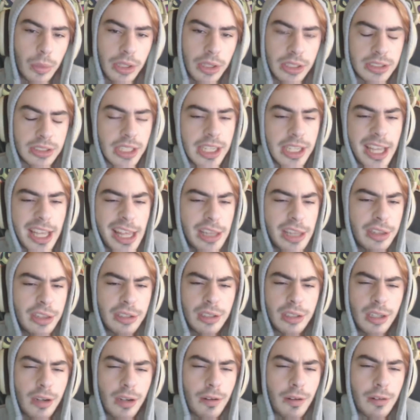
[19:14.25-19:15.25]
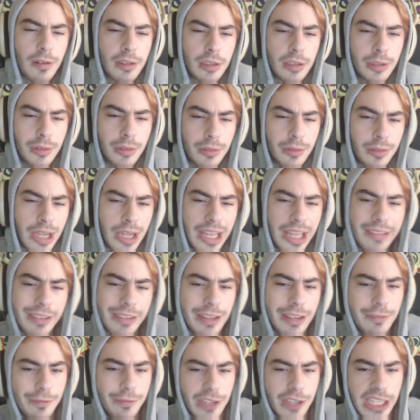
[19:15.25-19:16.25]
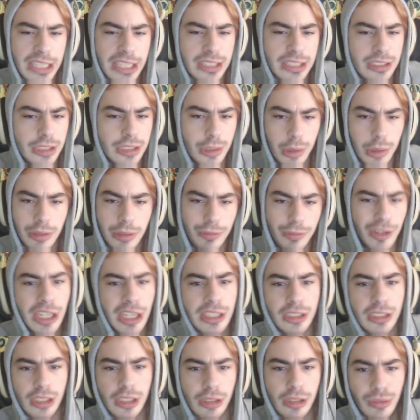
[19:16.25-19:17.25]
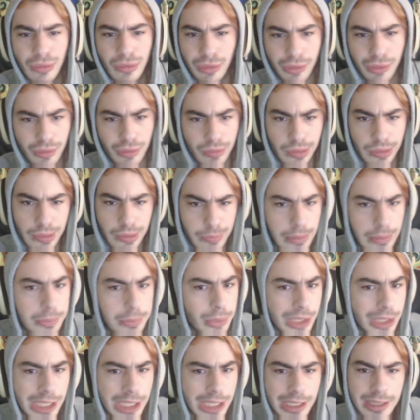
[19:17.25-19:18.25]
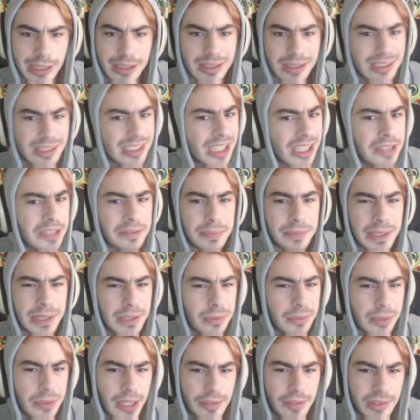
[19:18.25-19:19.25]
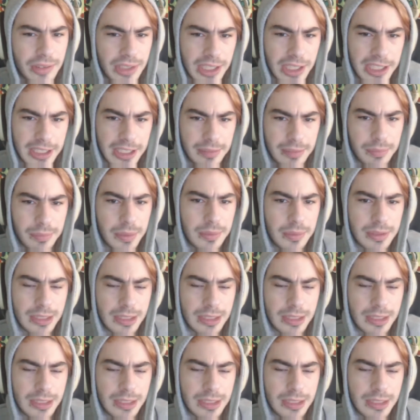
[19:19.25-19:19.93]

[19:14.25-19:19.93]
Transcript: like I've had friends who are friends of people in the government or whatever, like in